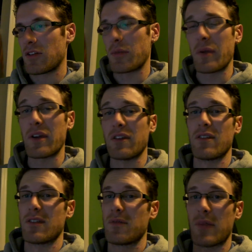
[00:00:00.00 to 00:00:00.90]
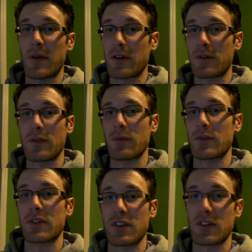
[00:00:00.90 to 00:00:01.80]
or maybe maybe it
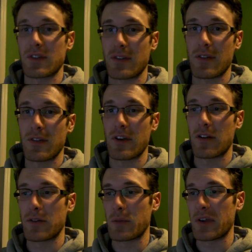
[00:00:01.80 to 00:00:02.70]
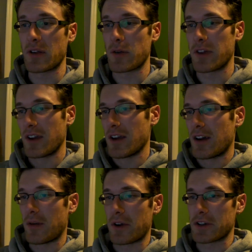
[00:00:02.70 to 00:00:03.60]
was just there to begin with.
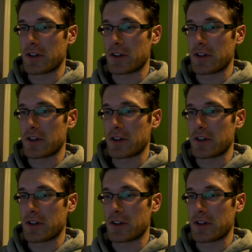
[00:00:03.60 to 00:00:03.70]
I'm not